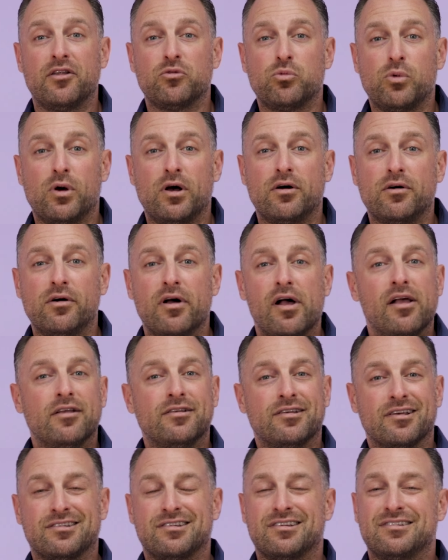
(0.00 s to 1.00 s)
as well,
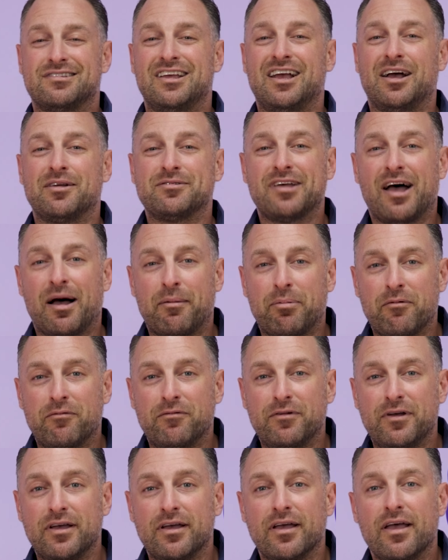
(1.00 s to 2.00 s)
just to stay on top
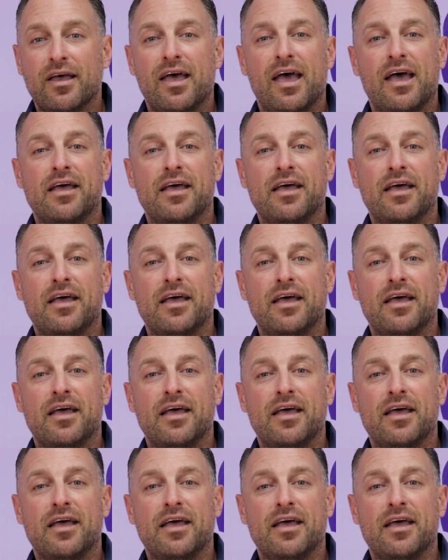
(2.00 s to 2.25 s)
of it.